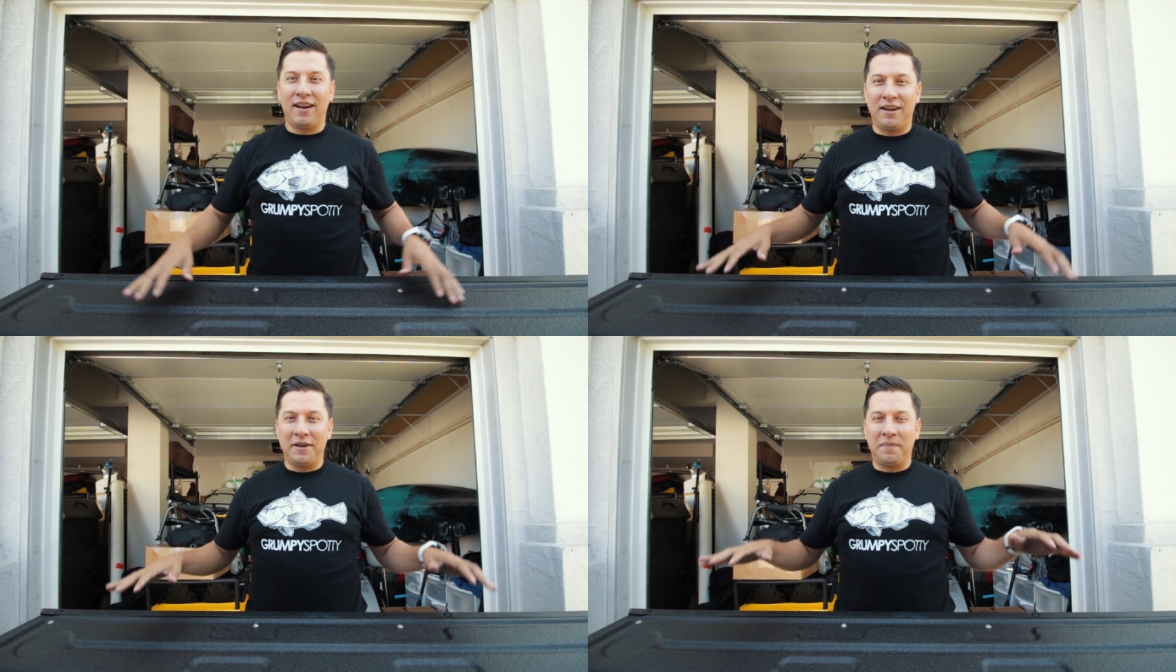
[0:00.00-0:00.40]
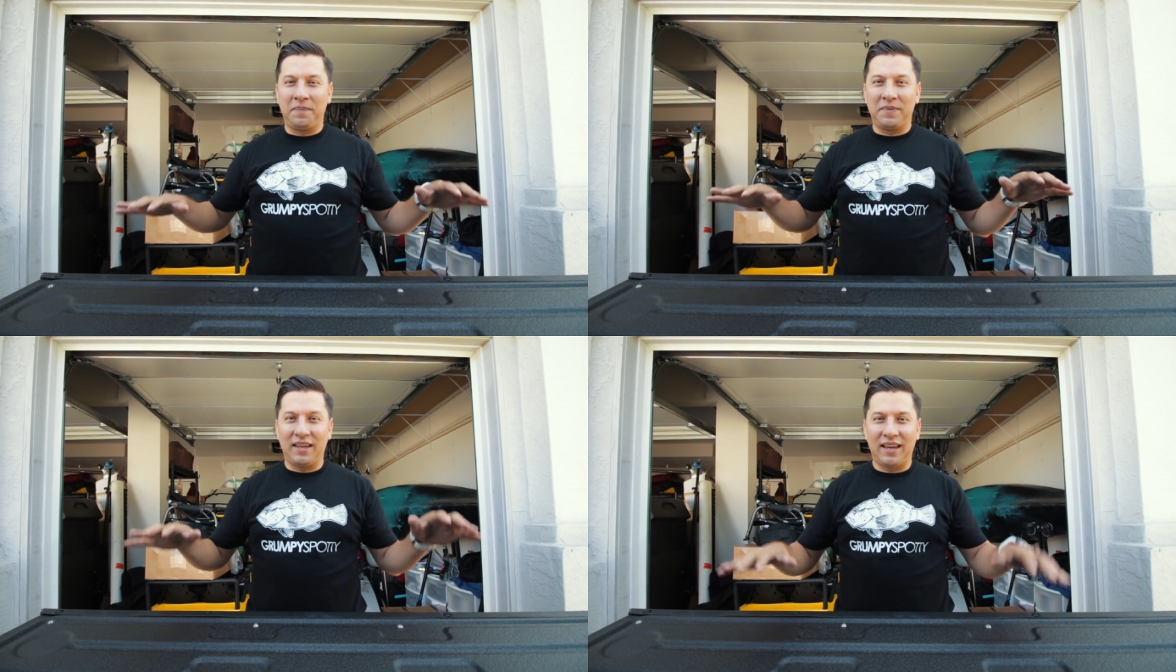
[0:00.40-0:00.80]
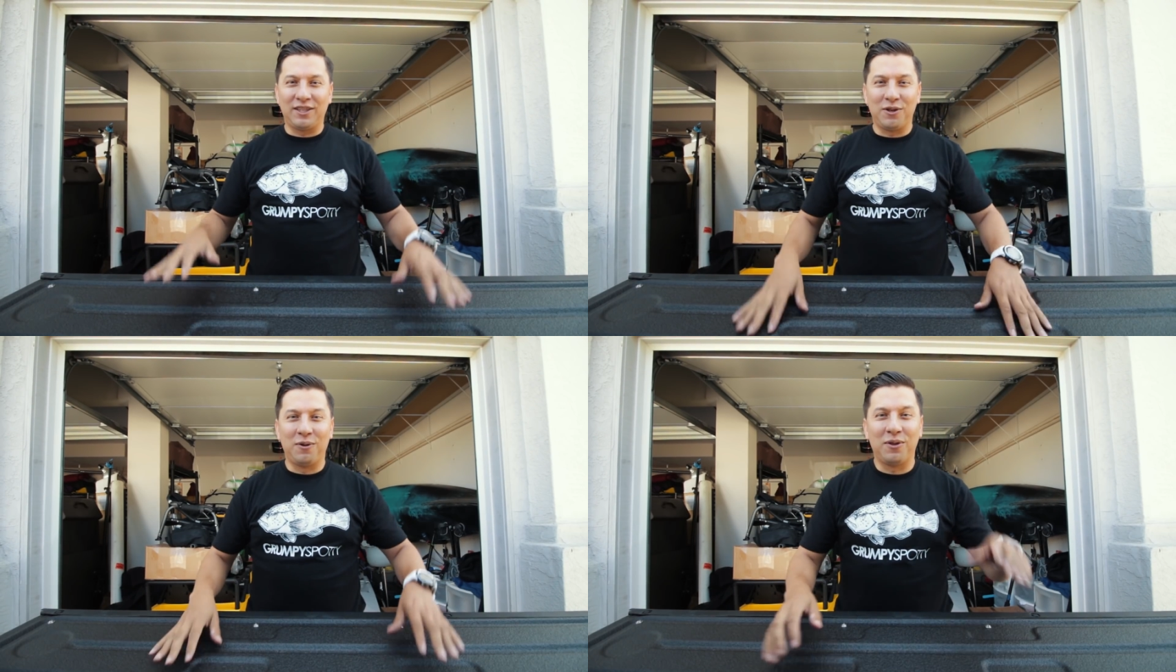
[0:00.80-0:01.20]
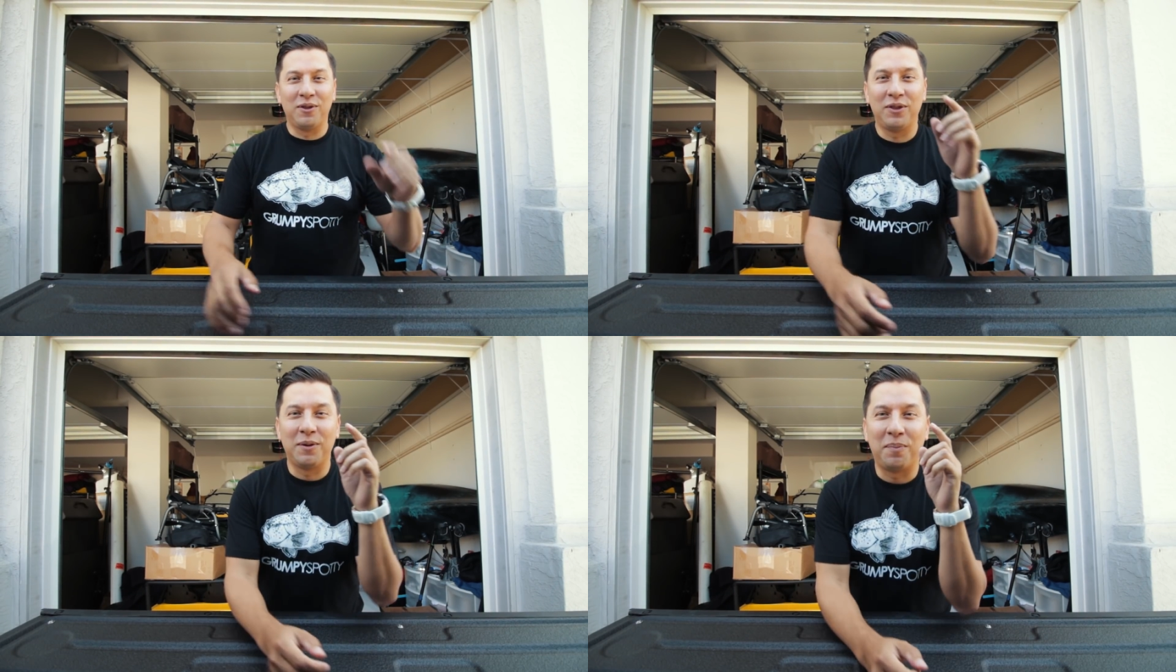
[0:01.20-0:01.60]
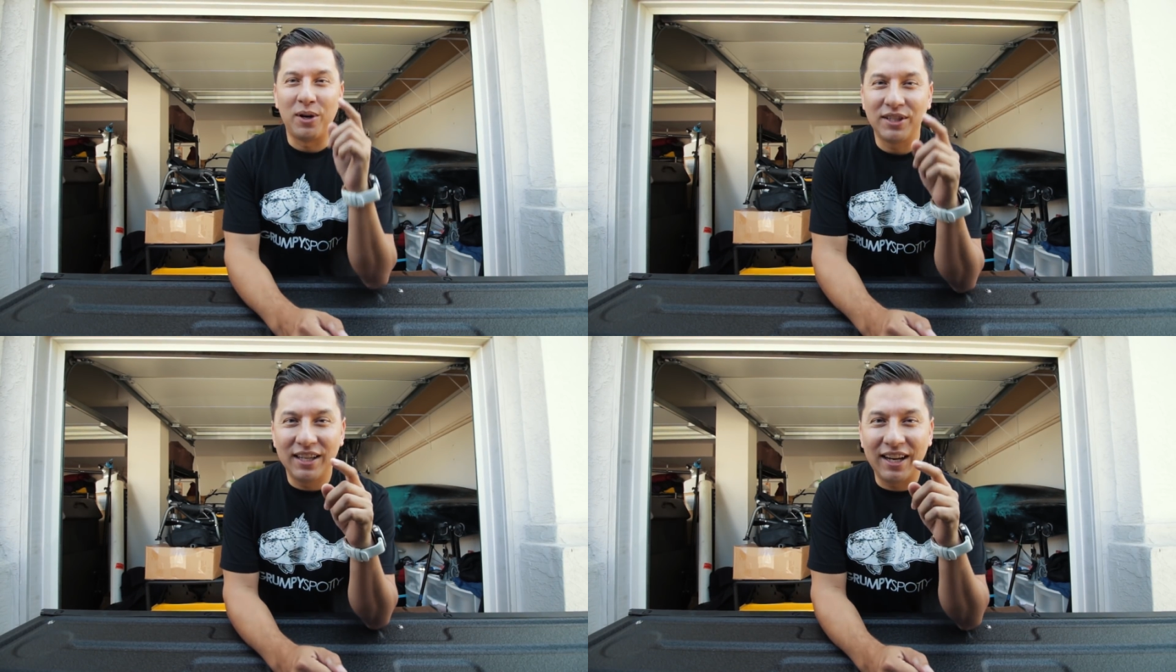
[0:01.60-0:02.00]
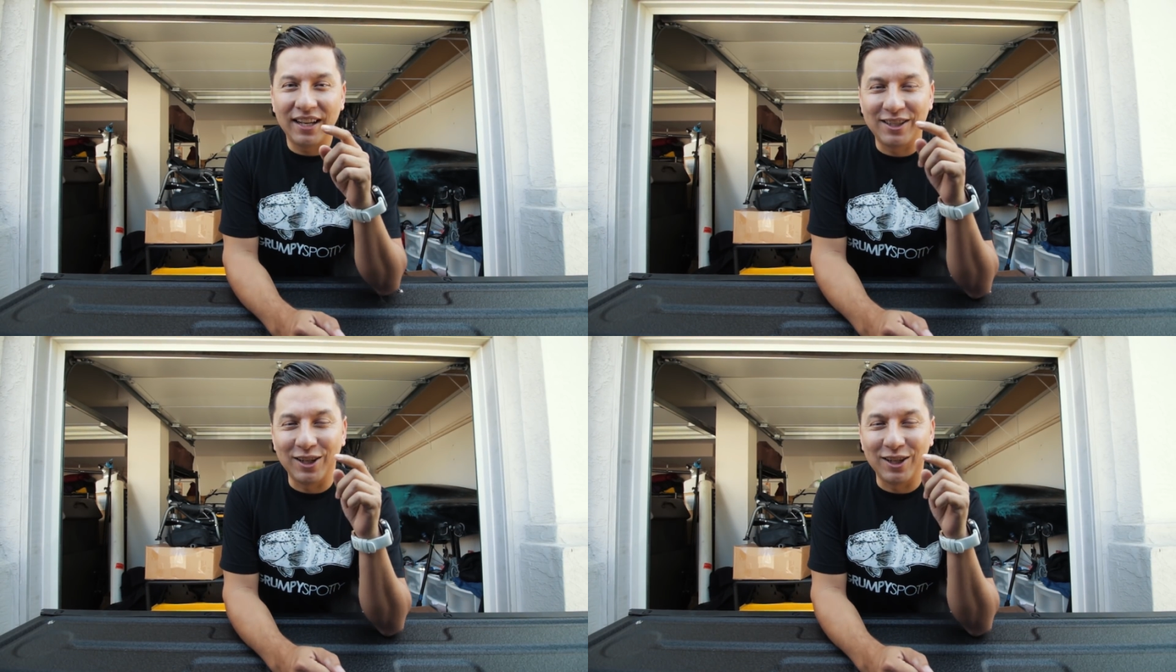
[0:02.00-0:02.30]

And so the person that gets